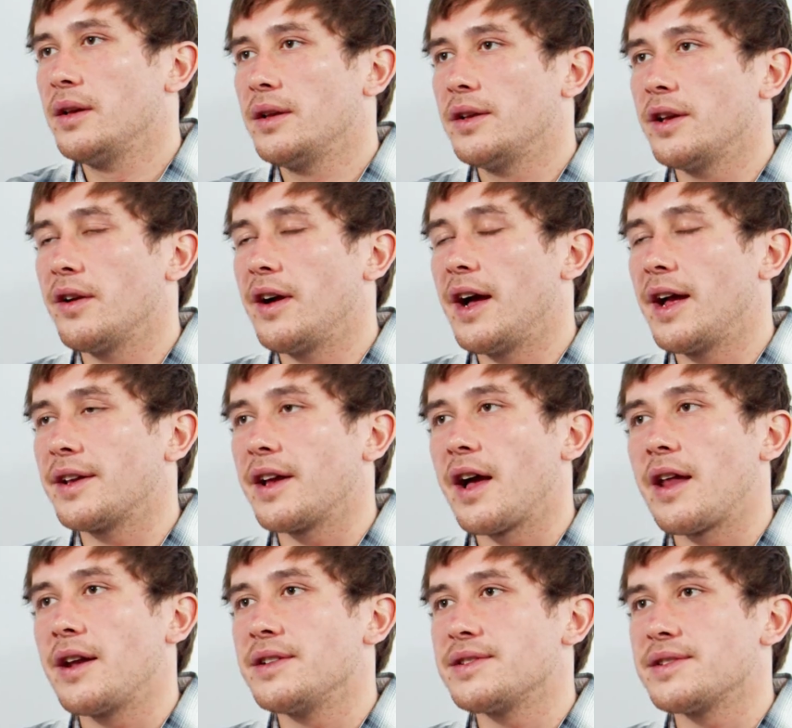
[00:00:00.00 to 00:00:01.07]
I had
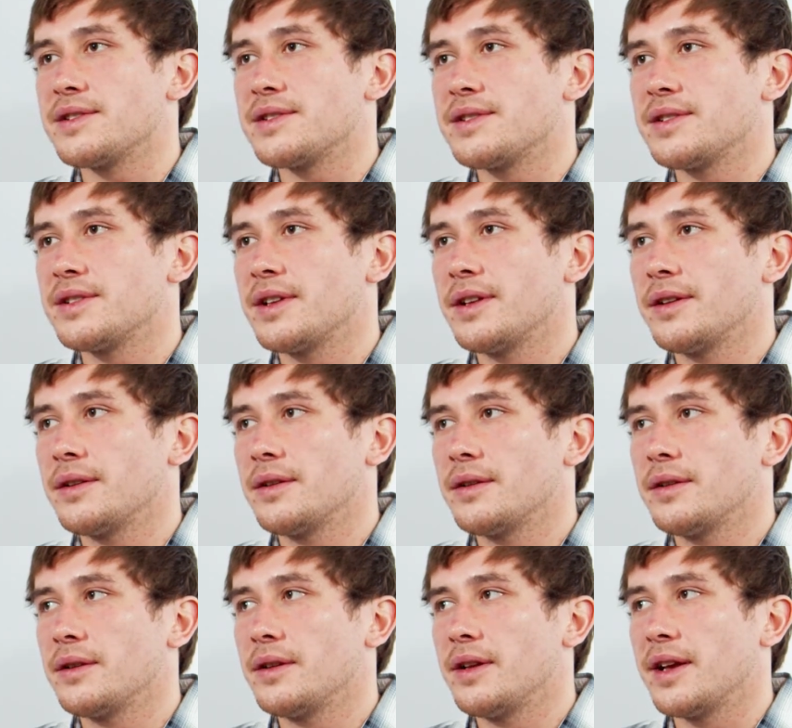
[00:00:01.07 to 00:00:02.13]
kind of just
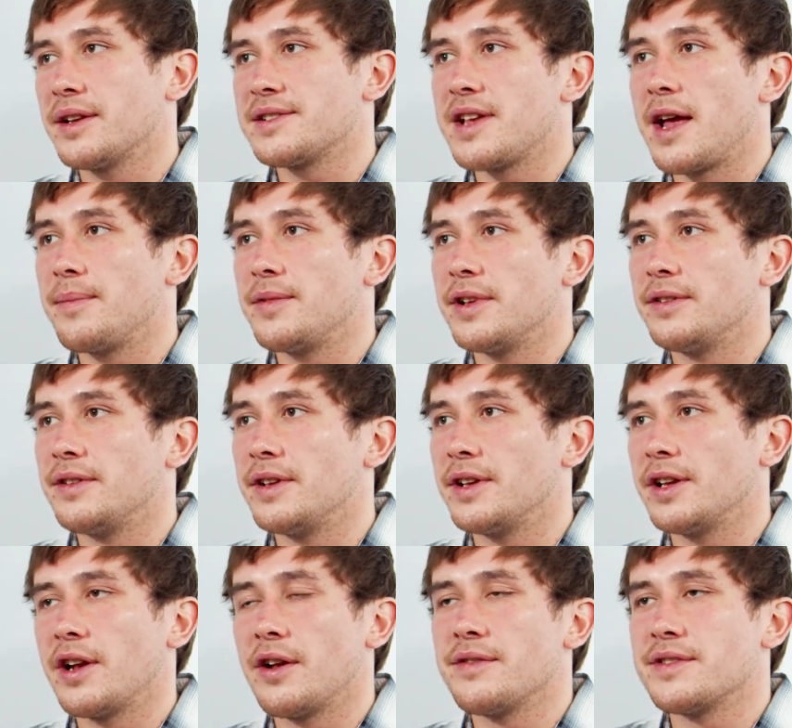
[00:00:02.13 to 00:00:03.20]
accepted that,
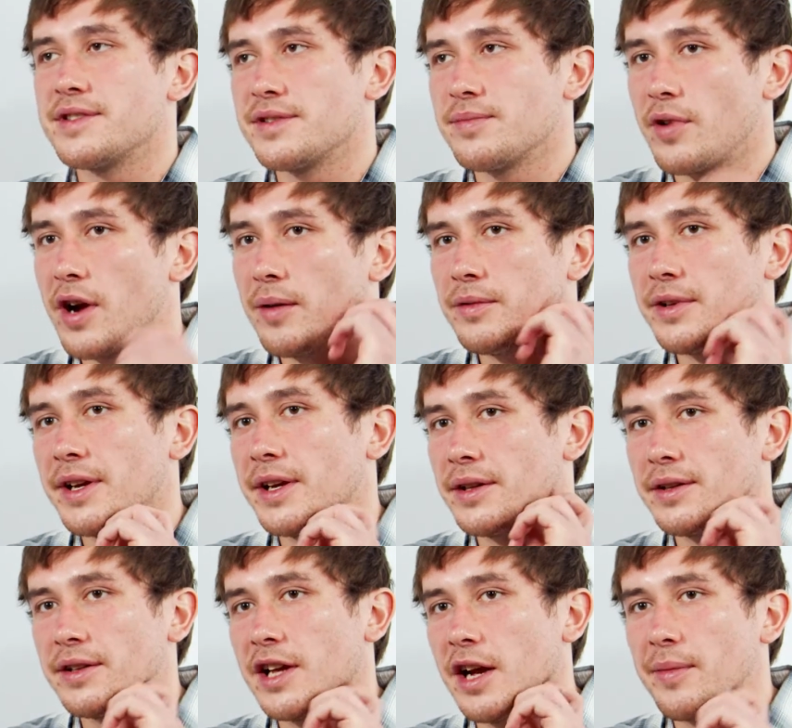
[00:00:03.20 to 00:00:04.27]
this is probably
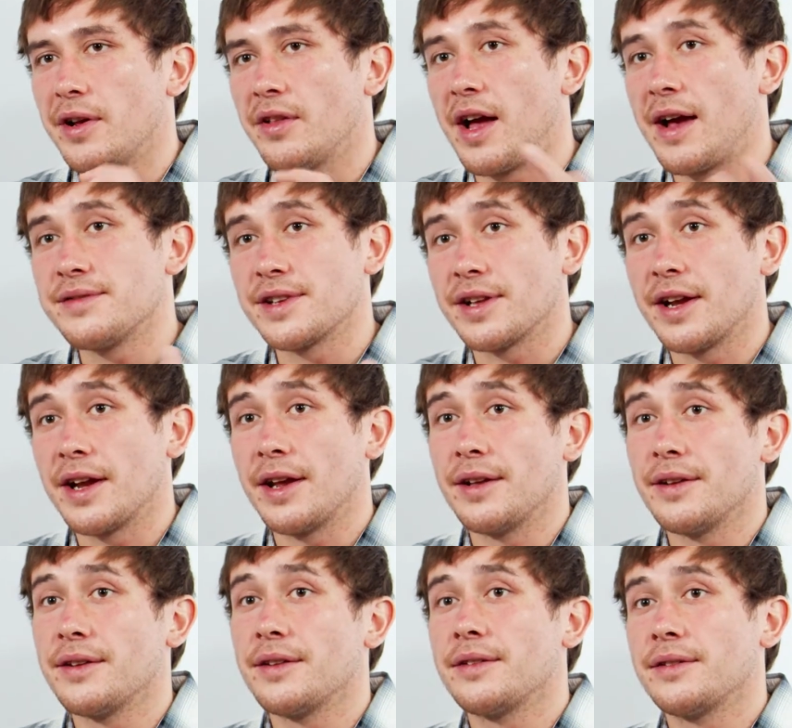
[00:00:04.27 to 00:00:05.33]
how my life's gonna end.